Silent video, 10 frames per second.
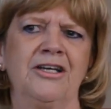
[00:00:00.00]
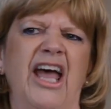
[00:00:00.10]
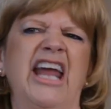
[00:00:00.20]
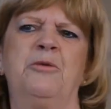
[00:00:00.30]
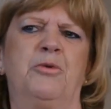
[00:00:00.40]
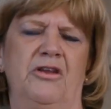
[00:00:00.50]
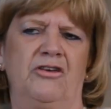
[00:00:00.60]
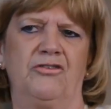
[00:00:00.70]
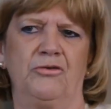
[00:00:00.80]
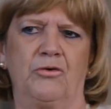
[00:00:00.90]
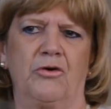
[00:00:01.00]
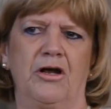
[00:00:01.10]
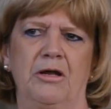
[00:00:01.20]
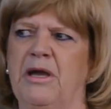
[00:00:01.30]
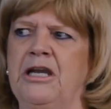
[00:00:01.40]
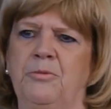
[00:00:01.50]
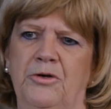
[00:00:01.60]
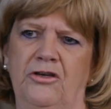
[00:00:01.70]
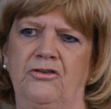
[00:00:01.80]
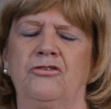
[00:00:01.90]
Anybody could do crime,
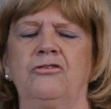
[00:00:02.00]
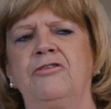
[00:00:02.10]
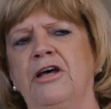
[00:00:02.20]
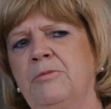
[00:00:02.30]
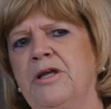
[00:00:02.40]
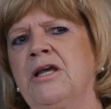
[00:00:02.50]
anybody could do family.